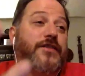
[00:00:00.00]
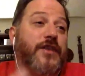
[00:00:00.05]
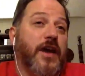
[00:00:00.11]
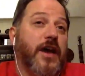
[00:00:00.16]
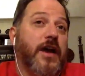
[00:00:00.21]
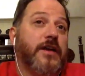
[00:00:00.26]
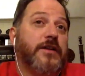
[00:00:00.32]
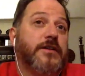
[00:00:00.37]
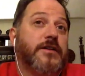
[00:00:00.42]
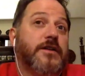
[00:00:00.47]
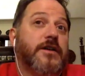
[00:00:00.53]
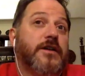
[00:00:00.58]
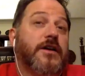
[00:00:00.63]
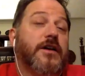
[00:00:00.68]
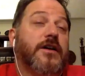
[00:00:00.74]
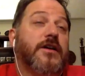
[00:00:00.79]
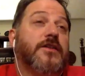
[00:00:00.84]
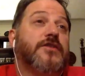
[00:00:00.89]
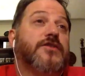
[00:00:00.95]
I said,
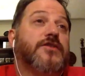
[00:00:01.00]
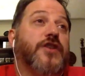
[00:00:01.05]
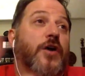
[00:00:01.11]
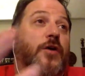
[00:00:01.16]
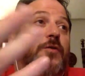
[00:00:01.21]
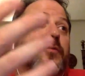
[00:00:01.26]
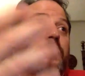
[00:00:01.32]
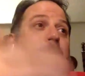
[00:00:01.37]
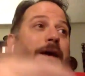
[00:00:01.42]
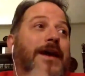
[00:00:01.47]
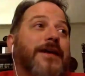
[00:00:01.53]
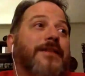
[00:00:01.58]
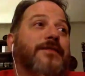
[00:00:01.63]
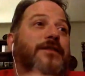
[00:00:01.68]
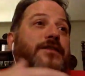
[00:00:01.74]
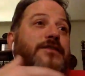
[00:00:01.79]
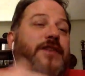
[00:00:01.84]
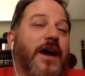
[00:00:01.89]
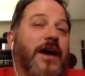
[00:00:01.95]
don't make
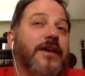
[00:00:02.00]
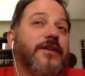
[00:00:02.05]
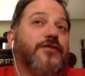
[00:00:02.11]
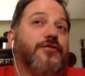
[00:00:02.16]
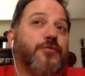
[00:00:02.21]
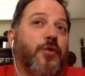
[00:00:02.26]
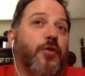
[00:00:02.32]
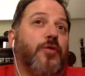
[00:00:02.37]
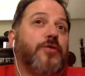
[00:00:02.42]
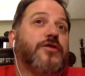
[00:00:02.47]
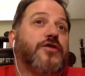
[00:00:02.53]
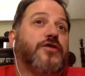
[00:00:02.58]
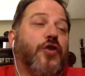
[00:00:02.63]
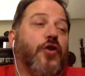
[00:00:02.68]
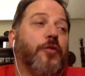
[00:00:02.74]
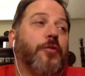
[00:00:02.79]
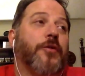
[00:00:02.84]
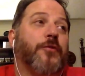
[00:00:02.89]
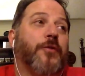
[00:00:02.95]
the dice roll
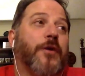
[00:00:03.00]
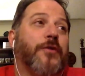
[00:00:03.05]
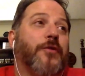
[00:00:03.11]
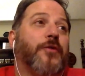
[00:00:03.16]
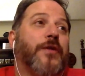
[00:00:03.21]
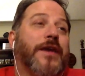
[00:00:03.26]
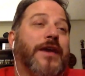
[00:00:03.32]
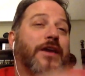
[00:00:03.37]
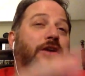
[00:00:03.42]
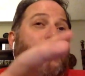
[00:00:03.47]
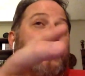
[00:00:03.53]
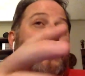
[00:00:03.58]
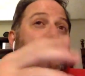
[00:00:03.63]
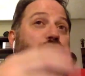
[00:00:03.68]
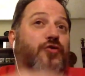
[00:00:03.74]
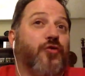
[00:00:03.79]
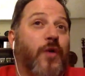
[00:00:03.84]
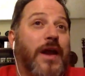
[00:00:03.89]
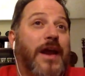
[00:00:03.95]
determine whether they get on the
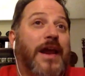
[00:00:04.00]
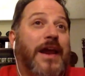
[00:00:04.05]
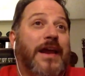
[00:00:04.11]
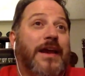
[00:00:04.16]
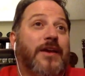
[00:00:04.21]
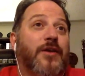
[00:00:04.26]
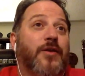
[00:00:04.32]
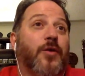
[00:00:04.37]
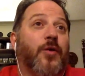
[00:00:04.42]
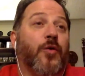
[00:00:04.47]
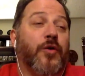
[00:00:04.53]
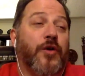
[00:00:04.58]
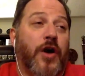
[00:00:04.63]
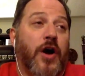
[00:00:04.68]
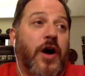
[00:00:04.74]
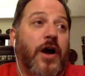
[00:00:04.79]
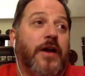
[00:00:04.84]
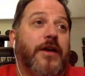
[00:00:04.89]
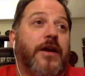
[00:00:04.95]
train or
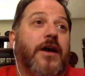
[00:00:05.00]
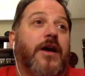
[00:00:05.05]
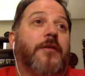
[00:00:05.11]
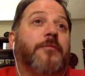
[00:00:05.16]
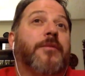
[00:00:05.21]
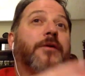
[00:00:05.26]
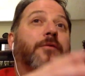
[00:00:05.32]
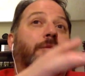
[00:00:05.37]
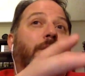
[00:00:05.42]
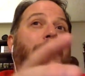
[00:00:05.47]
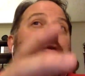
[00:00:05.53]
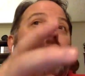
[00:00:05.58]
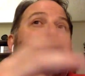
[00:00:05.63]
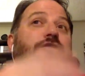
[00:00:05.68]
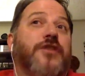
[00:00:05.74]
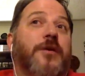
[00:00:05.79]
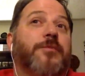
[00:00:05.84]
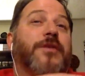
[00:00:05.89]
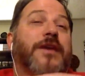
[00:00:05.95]
not, but whether
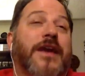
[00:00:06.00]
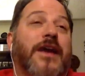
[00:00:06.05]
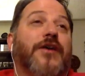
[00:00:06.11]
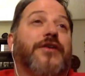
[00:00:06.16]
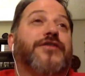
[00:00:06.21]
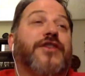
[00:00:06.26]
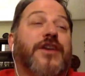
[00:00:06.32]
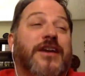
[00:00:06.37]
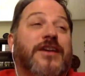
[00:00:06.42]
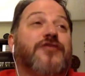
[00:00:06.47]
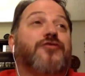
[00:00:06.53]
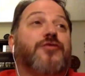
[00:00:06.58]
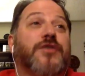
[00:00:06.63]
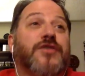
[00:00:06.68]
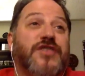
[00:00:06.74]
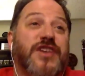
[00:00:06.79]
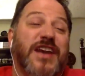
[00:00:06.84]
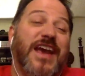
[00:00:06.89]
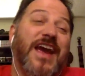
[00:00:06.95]
something else
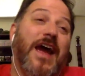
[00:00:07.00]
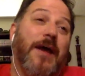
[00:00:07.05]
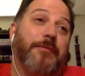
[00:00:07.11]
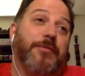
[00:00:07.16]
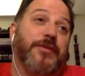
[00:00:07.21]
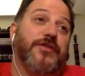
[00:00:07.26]
interesting happens.